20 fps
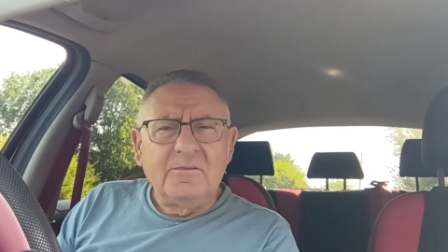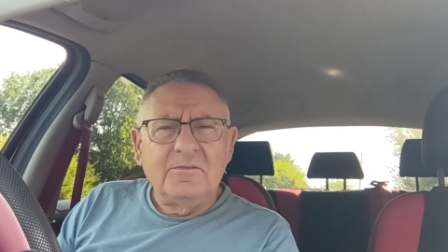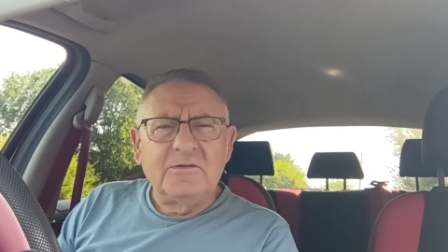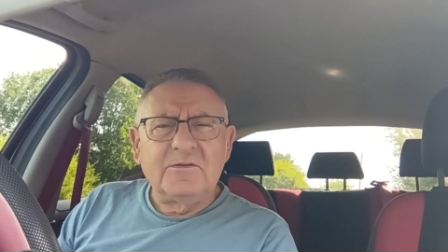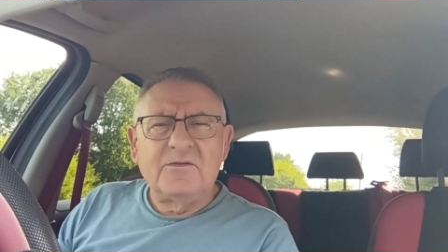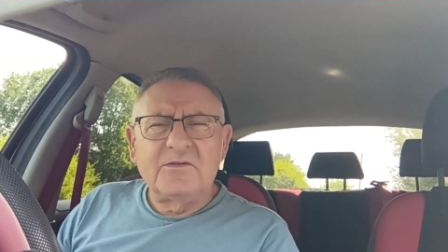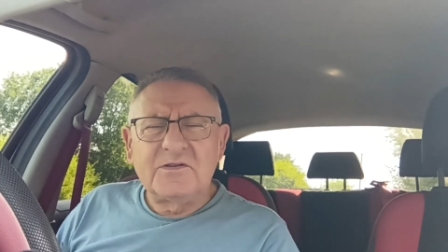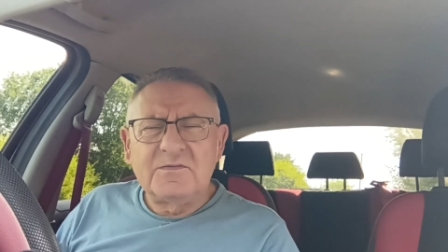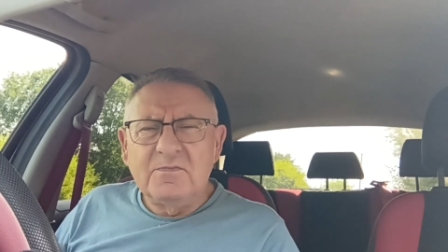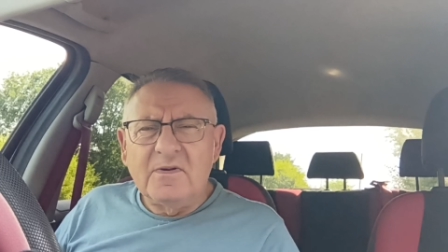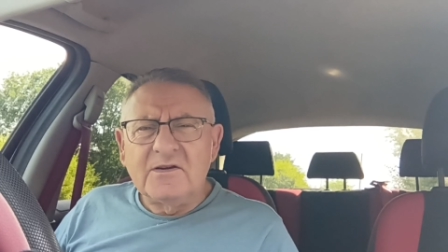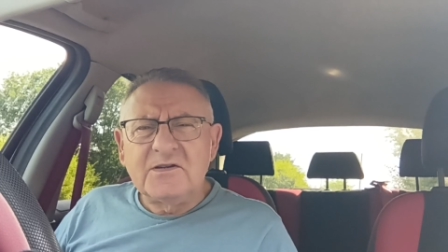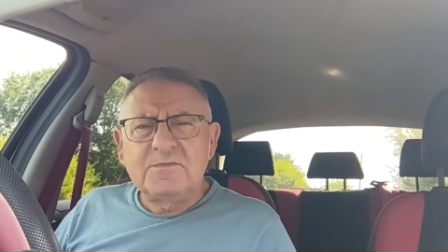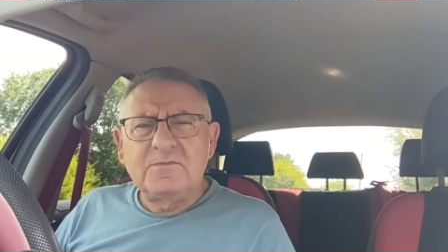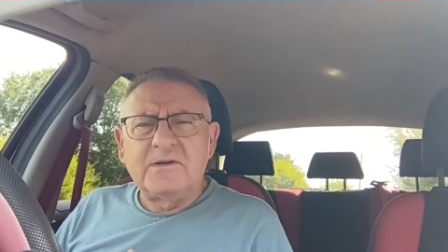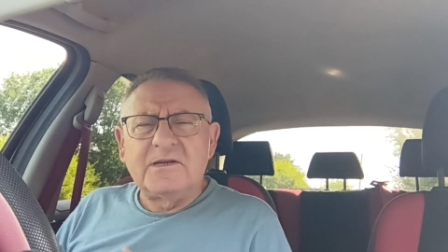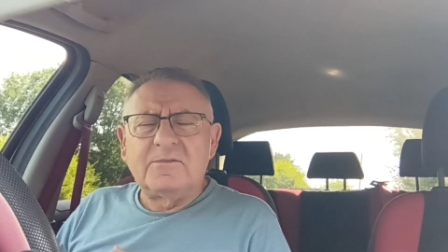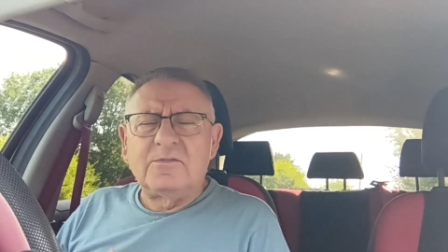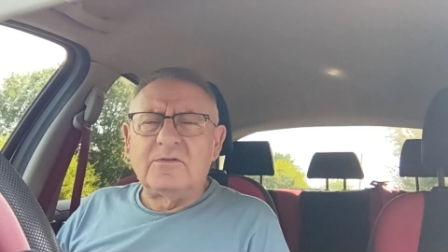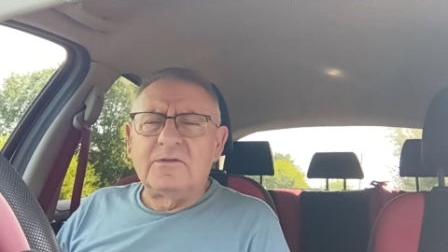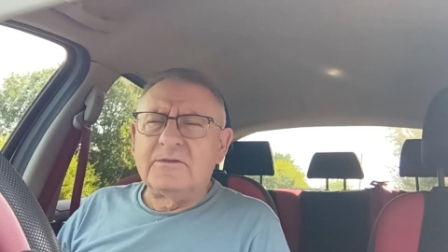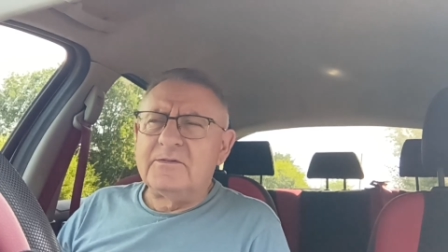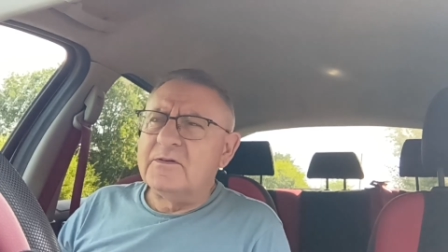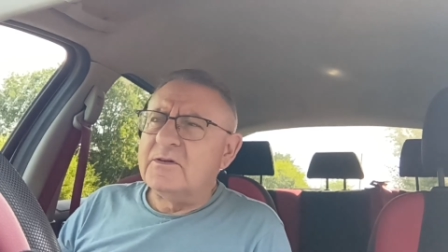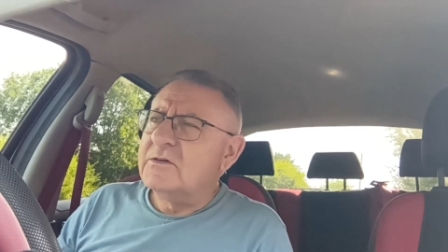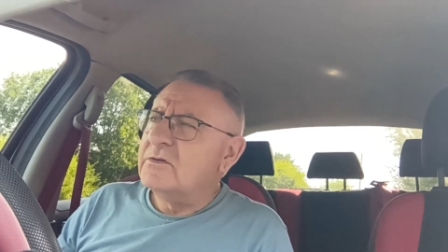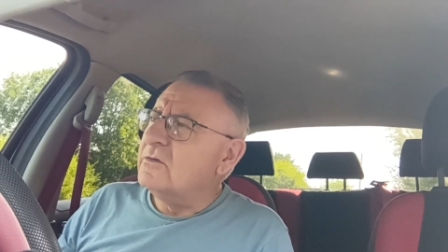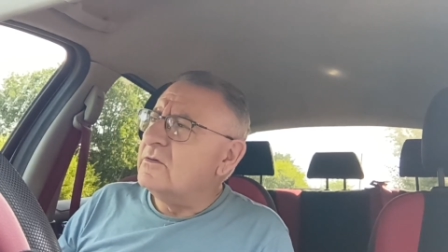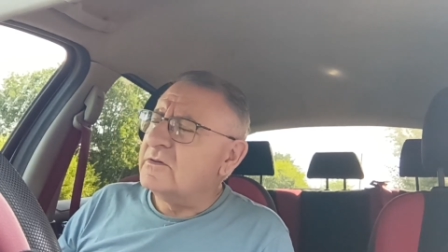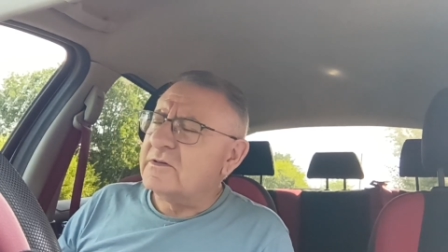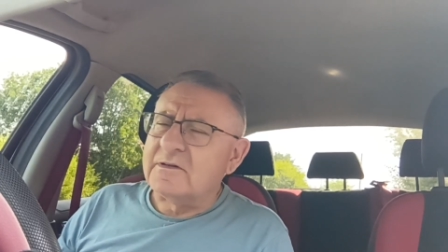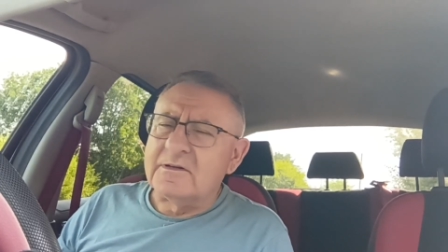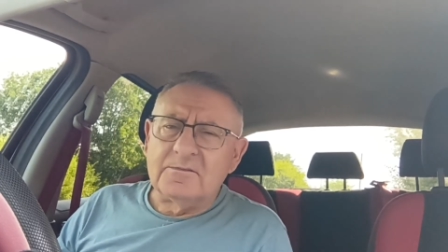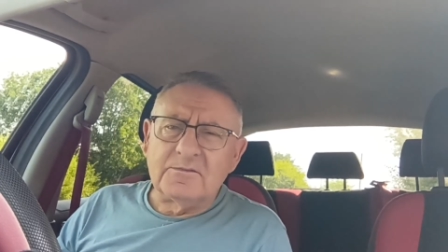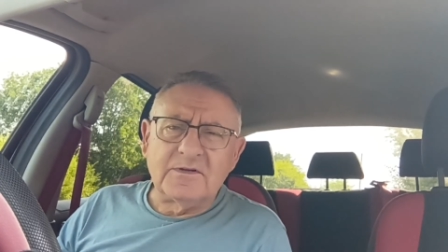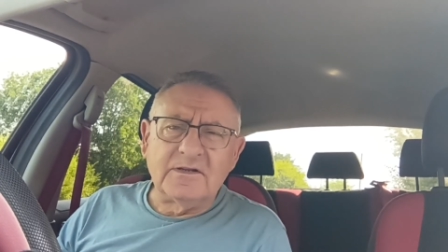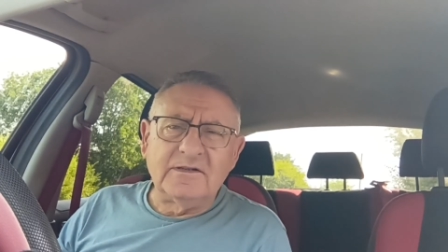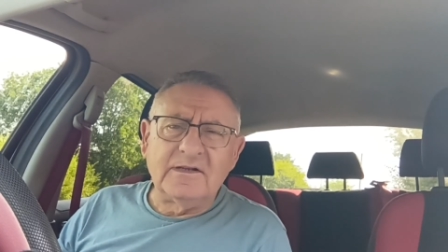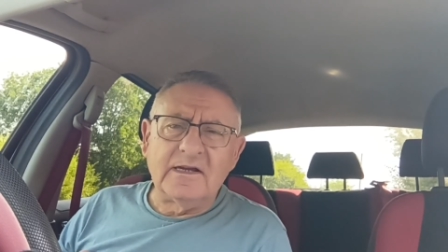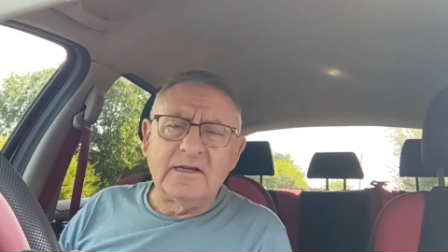Because most people, if you talk to
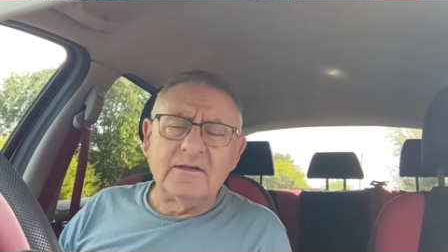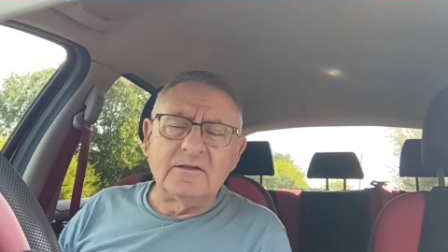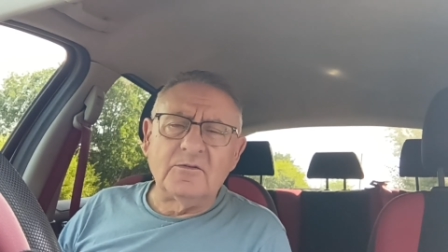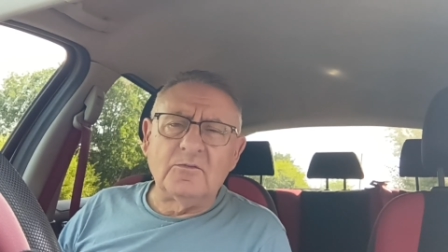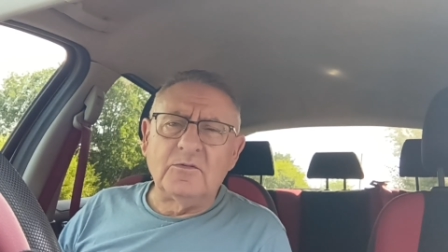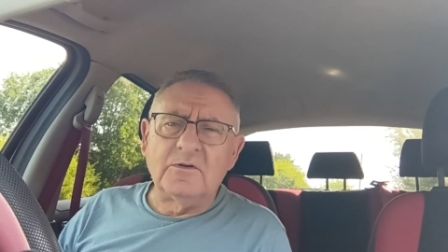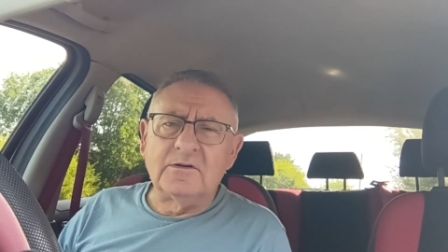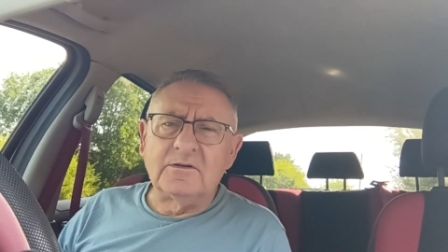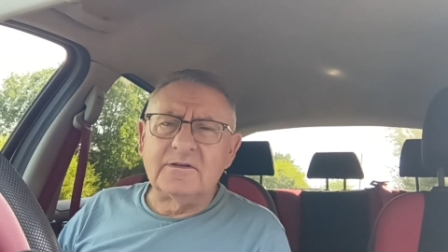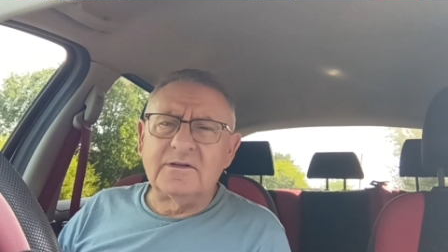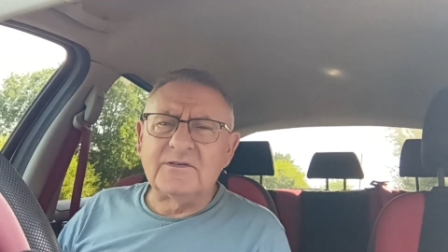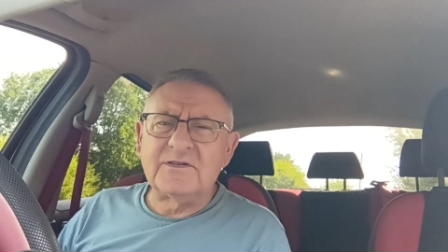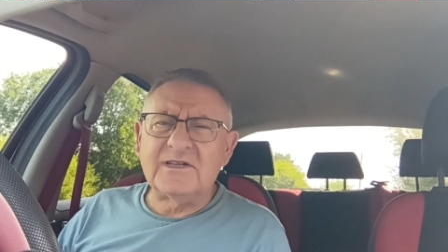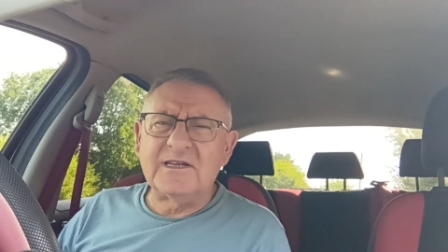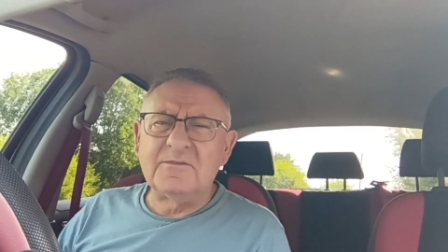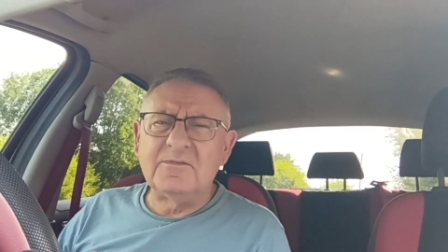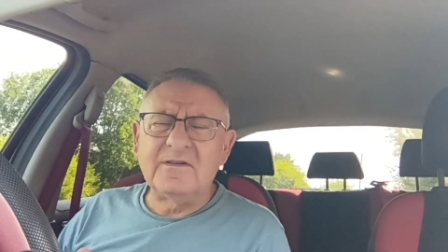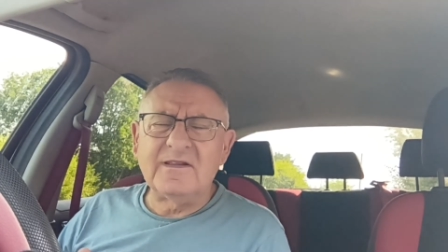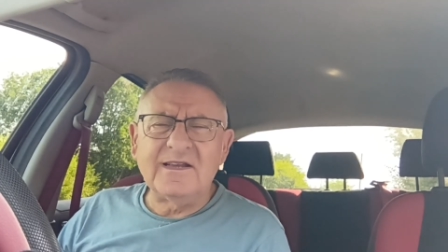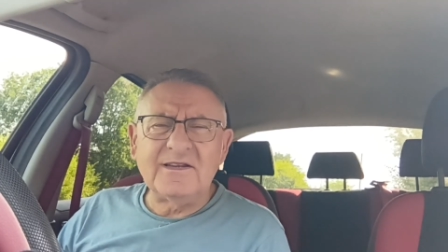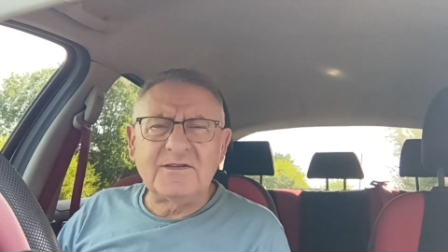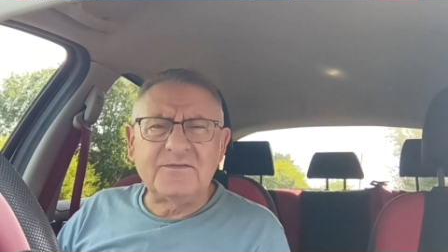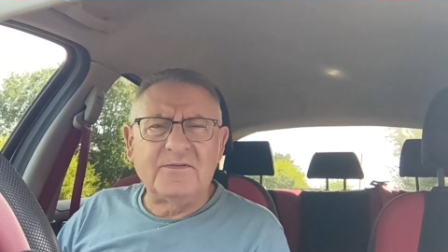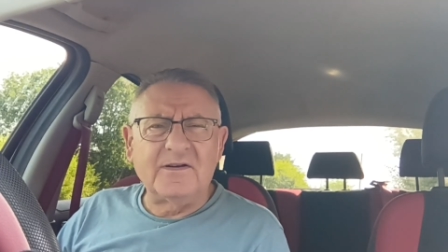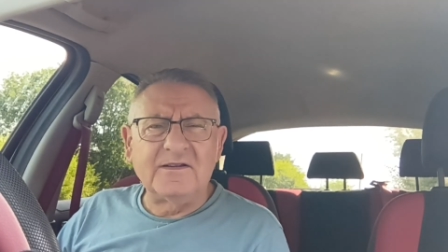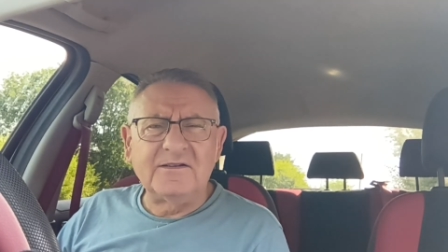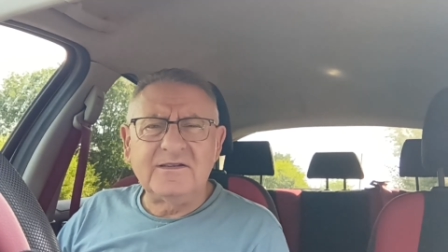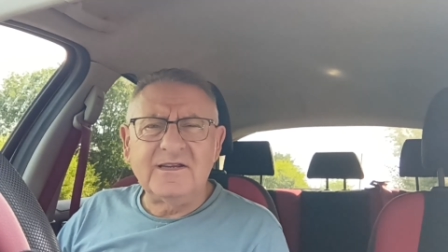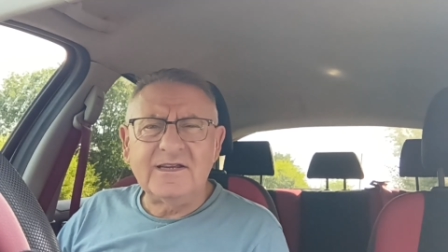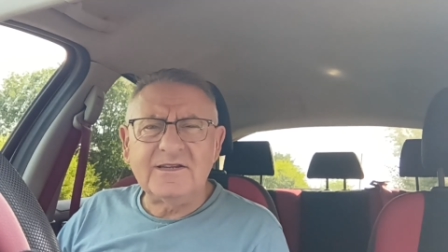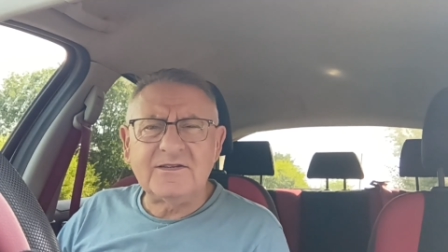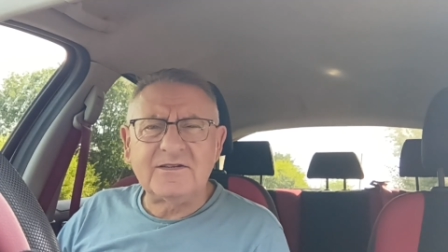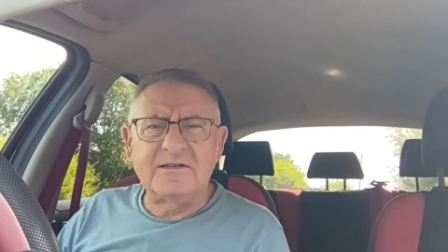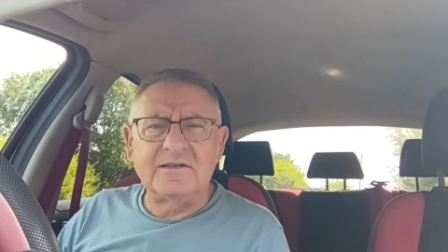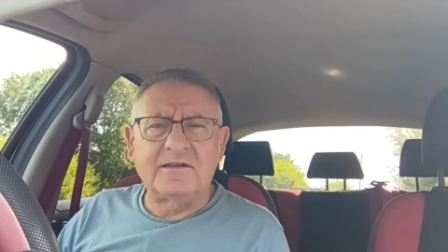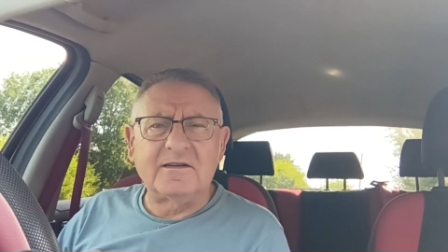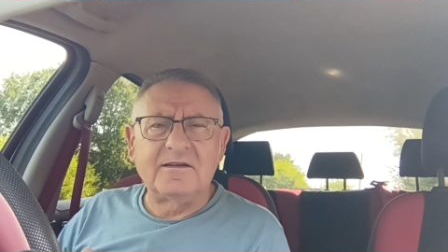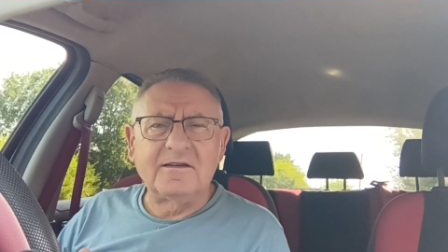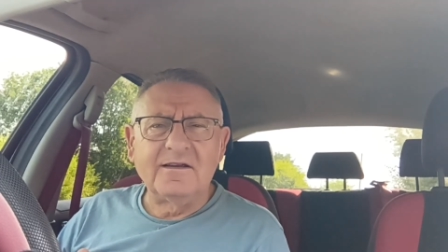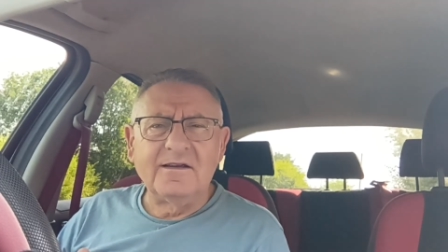them today in the world, they'll say, But that's
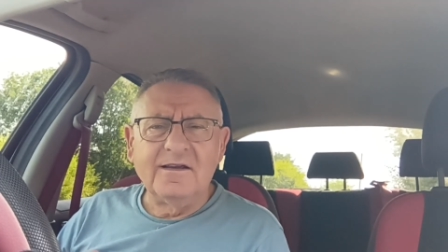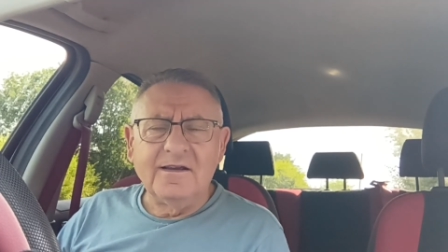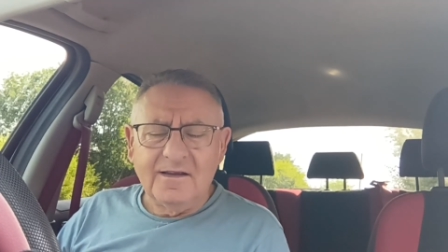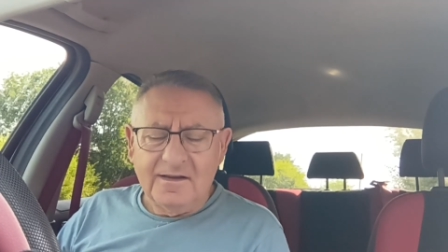fantastic.